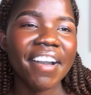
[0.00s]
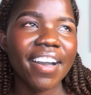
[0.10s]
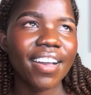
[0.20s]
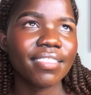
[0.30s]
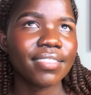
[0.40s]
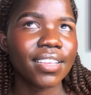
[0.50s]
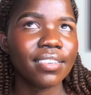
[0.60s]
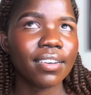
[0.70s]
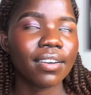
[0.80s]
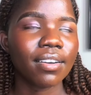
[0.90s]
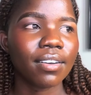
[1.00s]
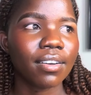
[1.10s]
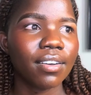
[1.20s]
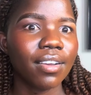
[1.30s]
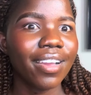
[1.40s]
And then
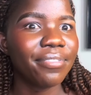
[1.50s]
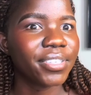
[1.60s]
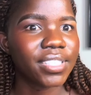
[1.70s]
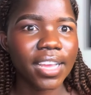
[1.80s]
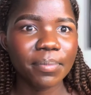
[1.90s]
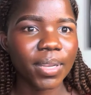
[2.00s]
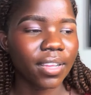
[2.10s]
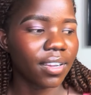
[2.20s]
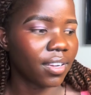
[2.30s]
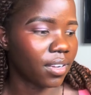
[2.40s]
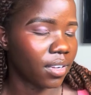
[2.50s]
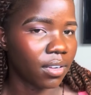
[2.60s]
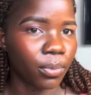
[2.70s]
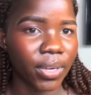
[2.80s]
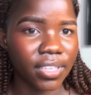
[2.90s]
every time, like
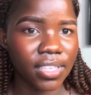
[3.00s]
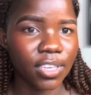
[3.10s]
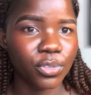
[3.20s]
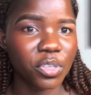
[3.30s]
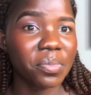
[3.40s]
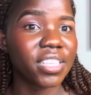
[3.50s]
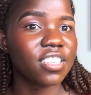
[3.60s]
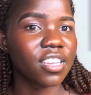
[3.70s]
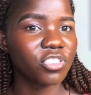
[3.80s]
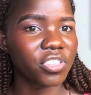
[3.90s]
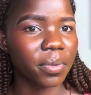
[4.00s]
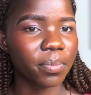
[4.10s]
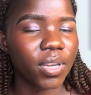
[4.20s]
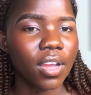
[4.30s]
when I started doing my internship,